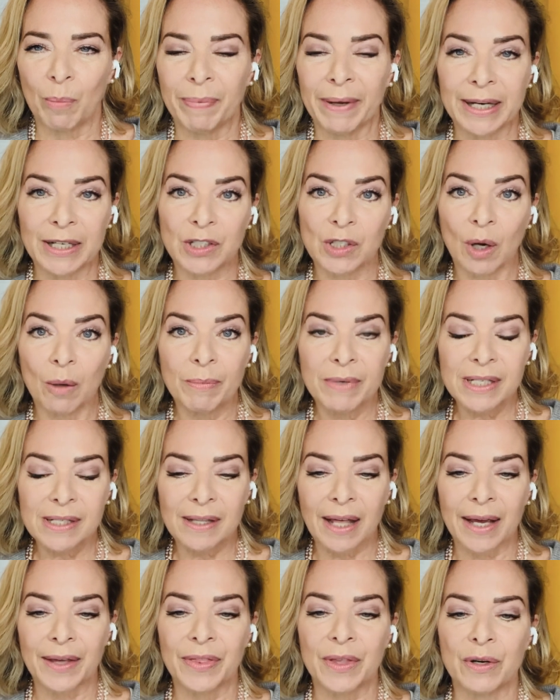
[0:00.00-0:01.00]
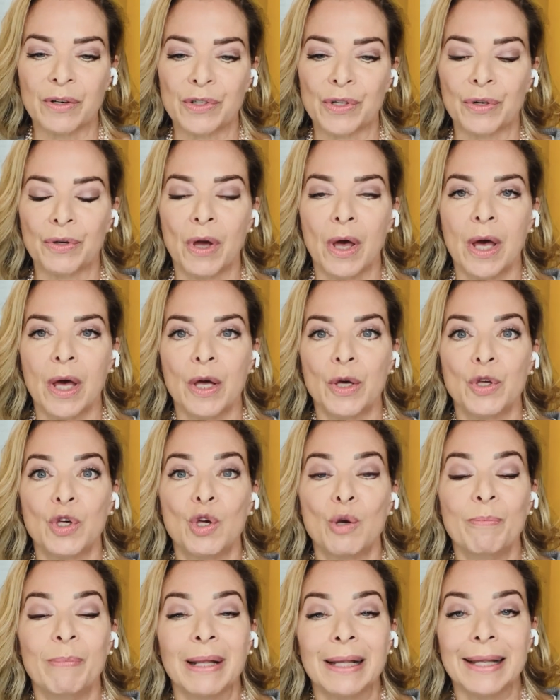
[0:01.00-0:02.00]
but it's almost like there's a
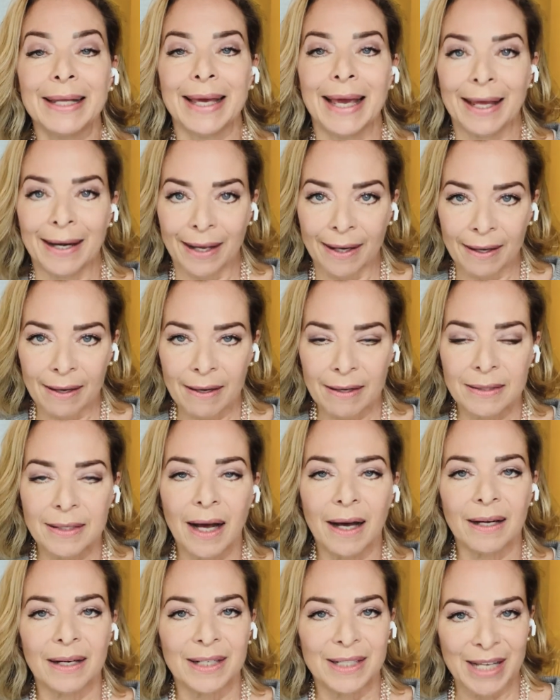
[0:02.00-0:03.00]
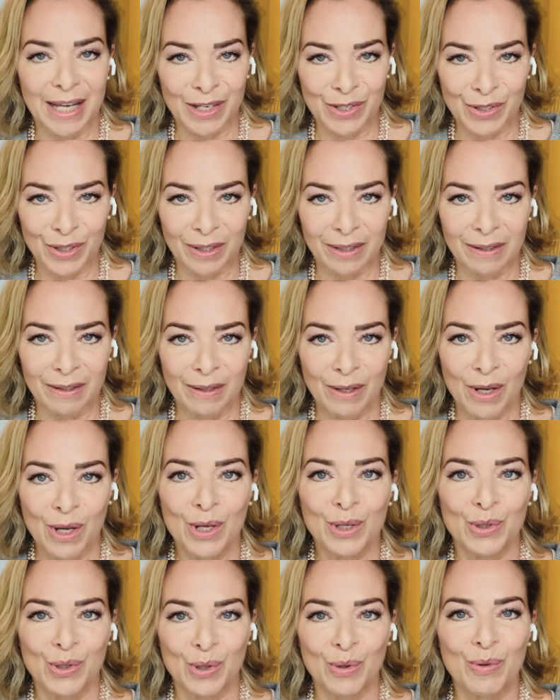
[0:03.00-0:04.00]
humiliating connotation
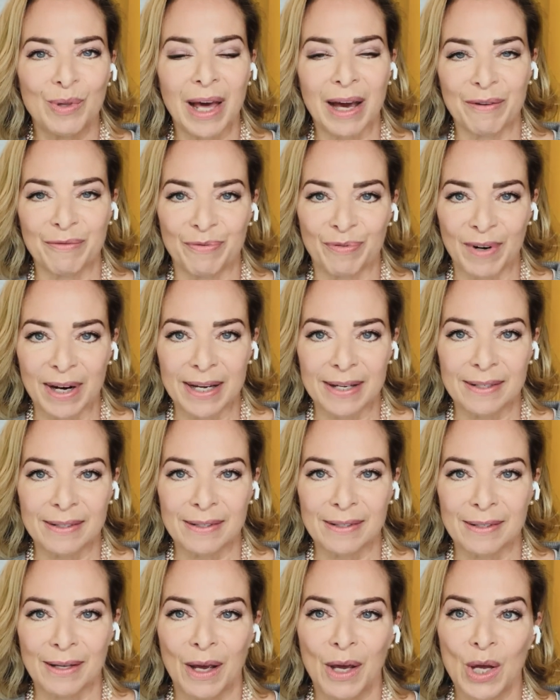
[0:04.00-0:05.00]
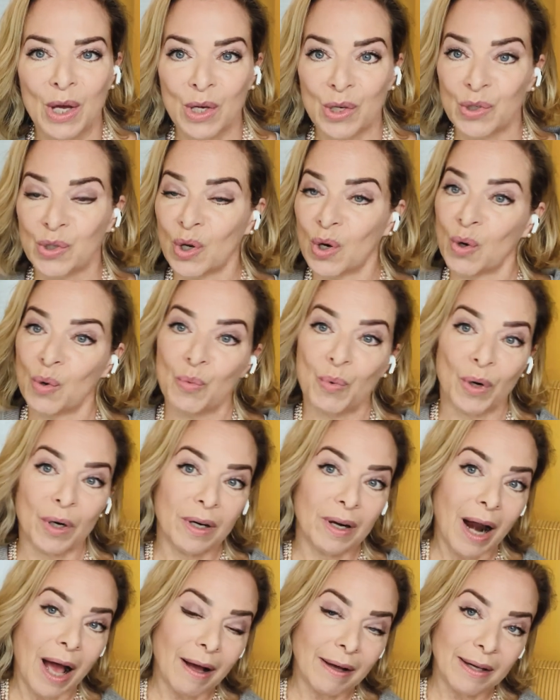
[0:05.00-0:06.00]
to that phrase. So we're
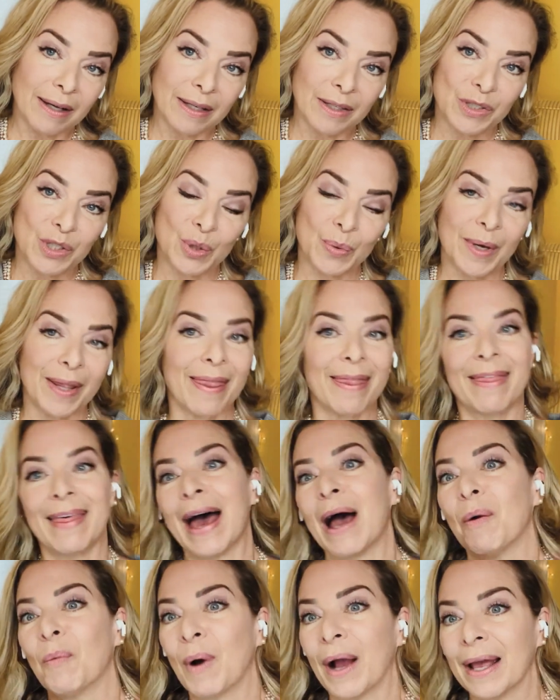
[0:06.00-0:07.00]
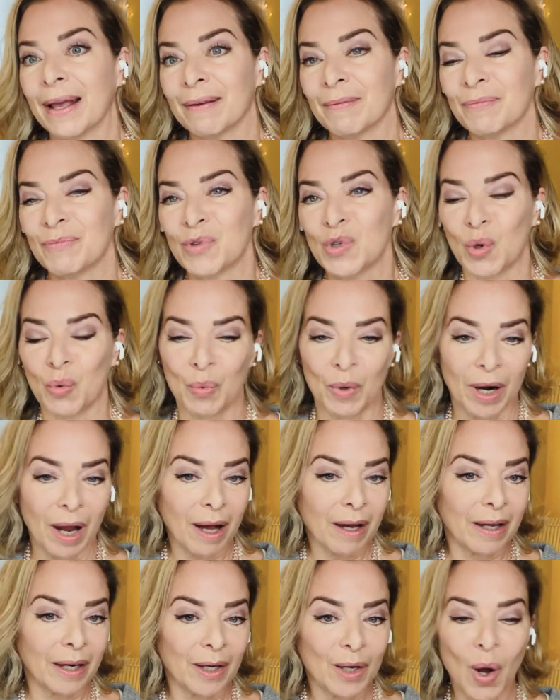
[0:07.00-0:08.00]
not going to do it that way. So we're
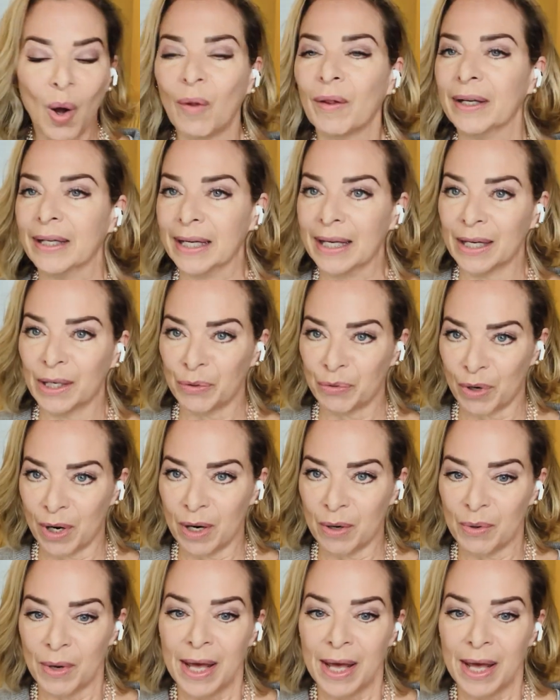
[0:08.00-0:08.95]
not going to call it eating crow.